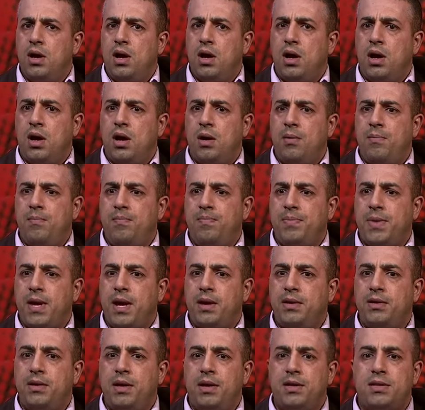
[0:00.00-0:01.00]

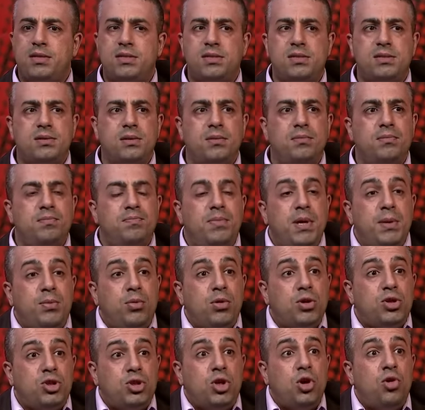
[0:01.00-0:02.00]
And it's
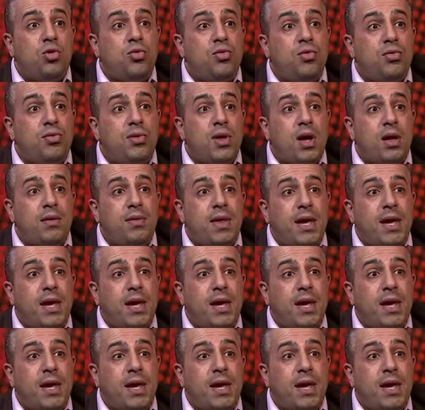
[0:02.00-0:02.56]
people show the